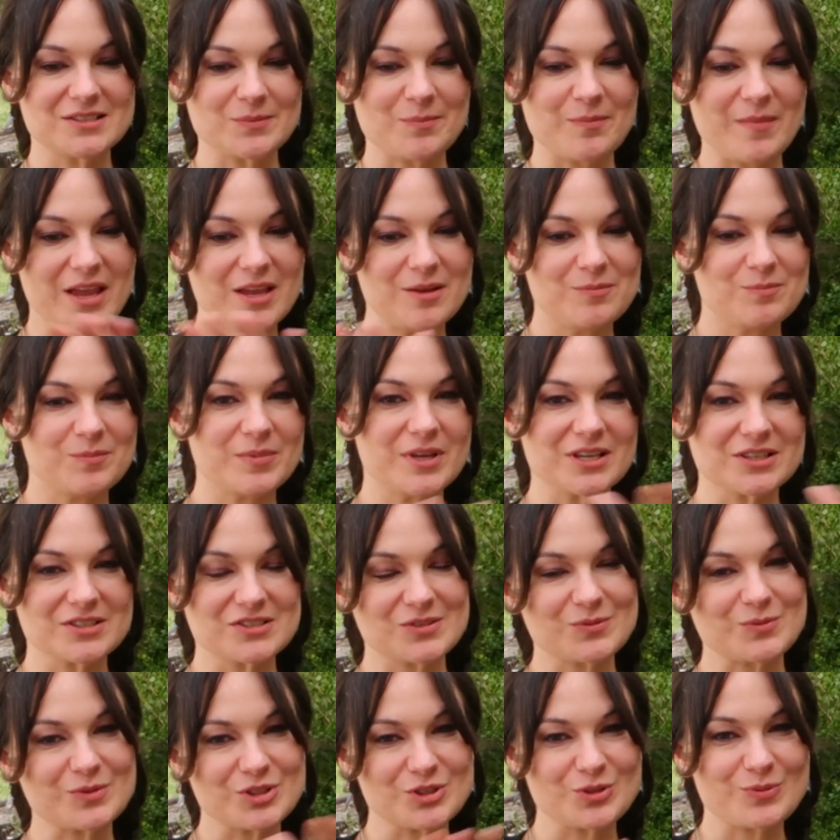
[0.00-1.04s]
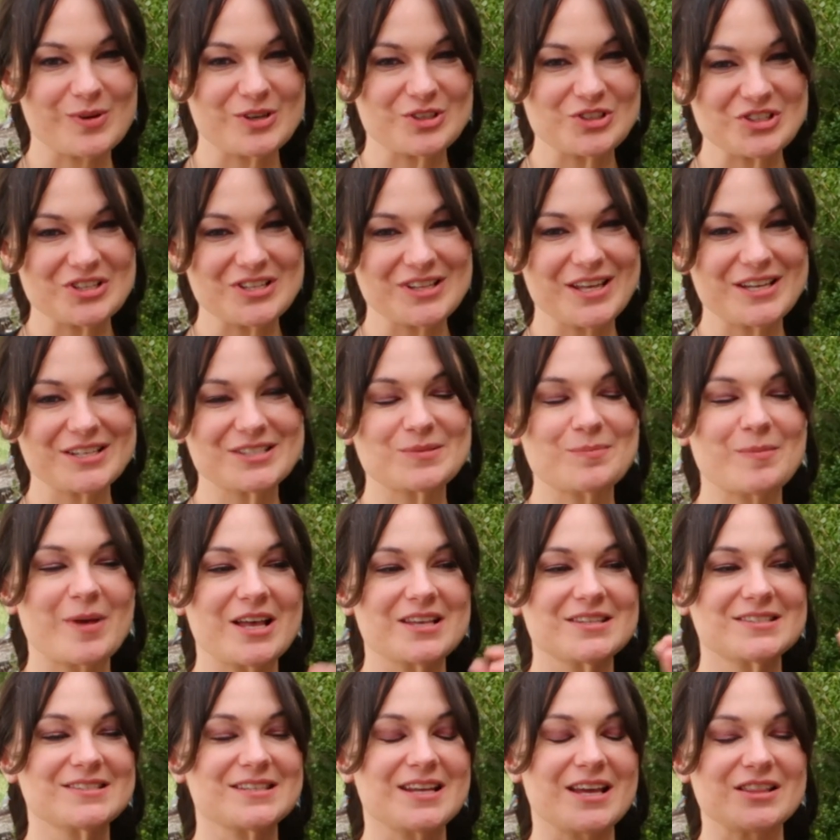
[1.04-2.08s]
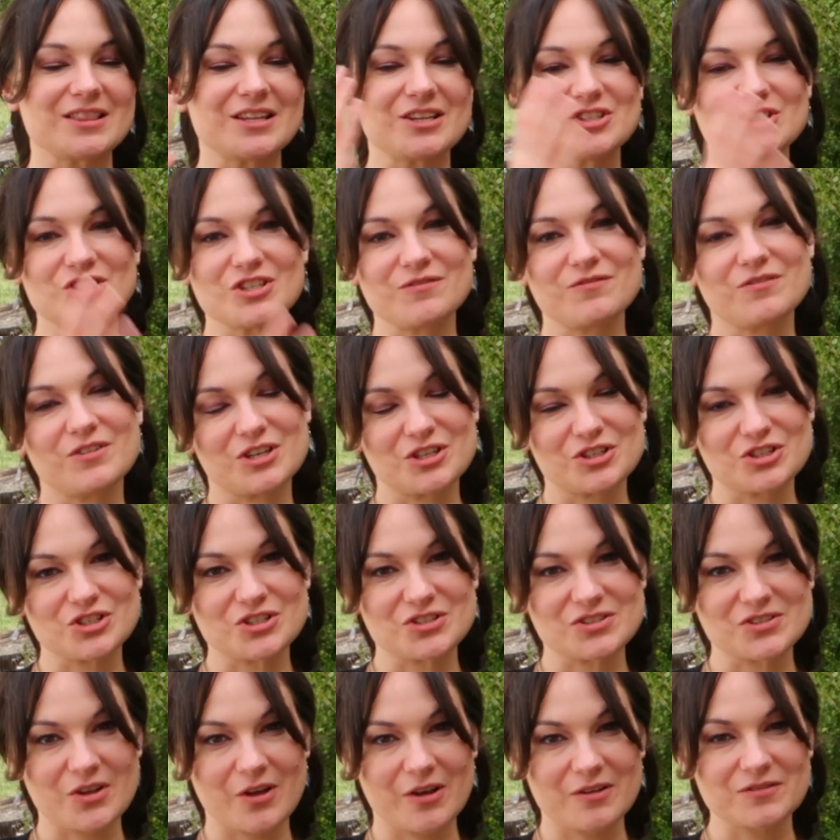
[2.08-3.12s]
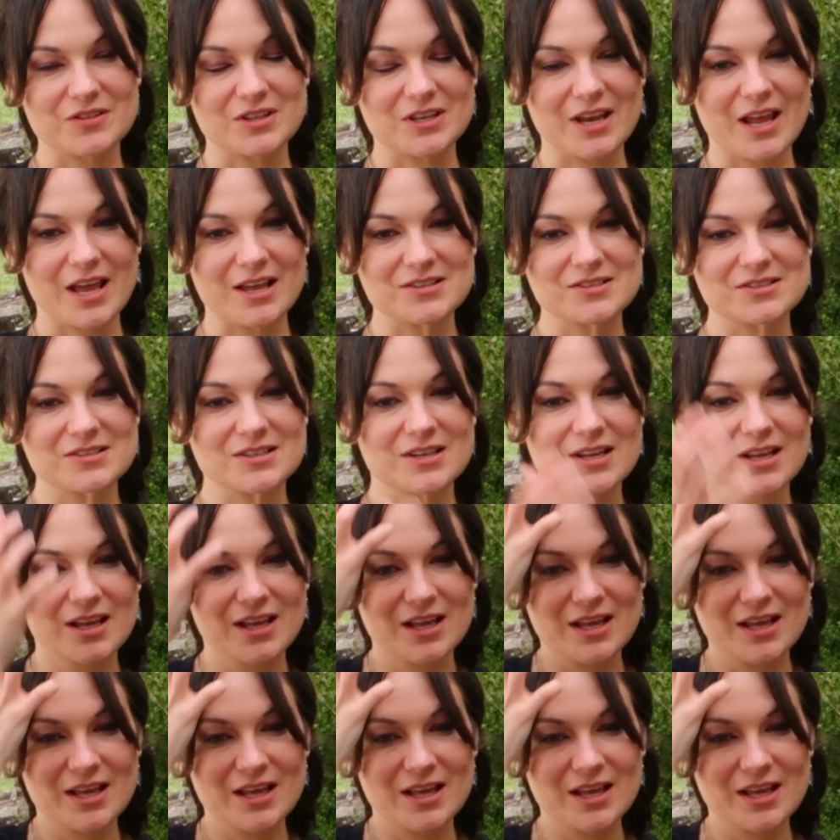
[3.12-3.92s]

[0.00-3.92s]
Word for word: his mate picks which one she likes best, and then she finishes off the nest.